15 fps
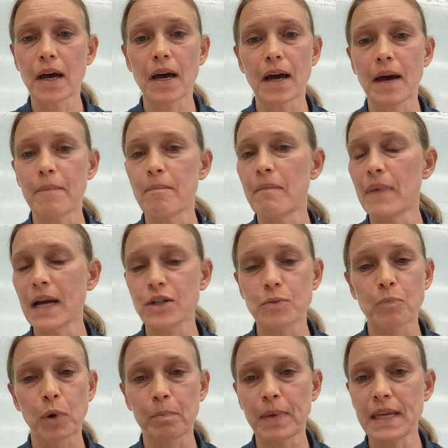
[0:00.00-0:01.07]
a much
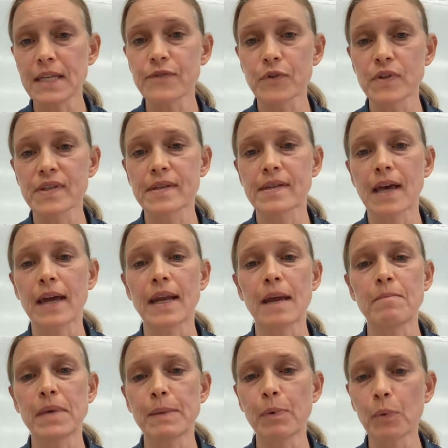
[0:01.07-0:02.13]
more peaceful society
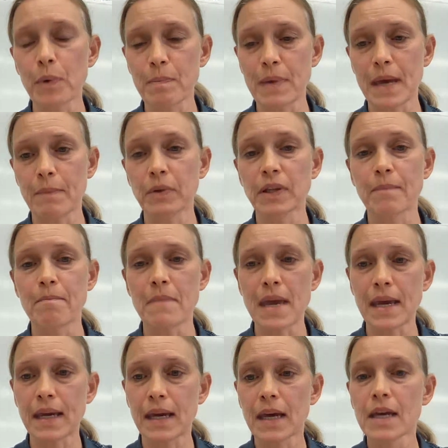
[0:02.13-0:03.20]
and people would be able to
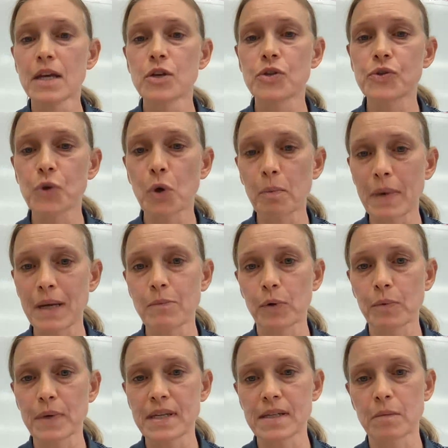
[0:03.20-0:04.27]
make so many more
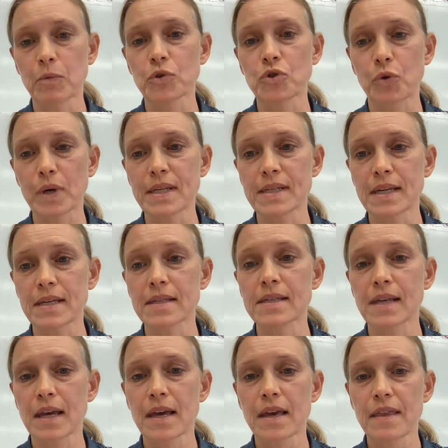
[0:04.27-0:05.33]
reasonable choices
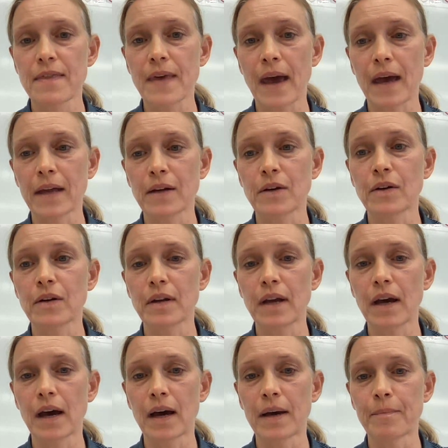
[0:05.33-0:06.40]
than
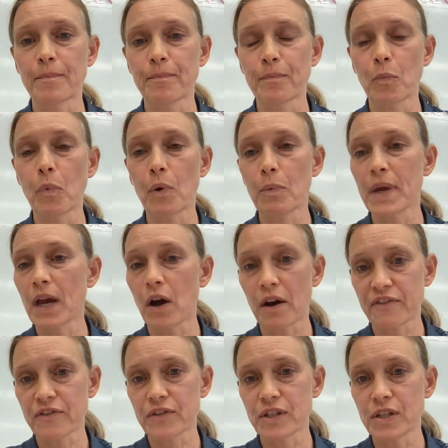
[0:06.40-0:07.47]
what we
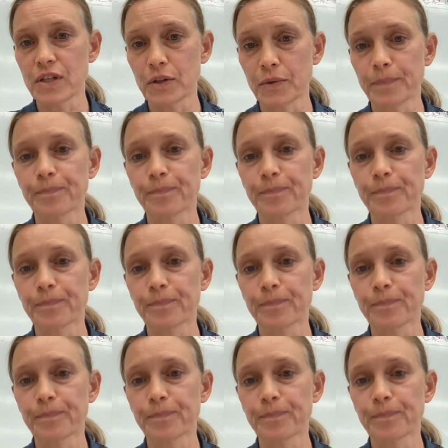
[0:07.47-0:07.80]
often do.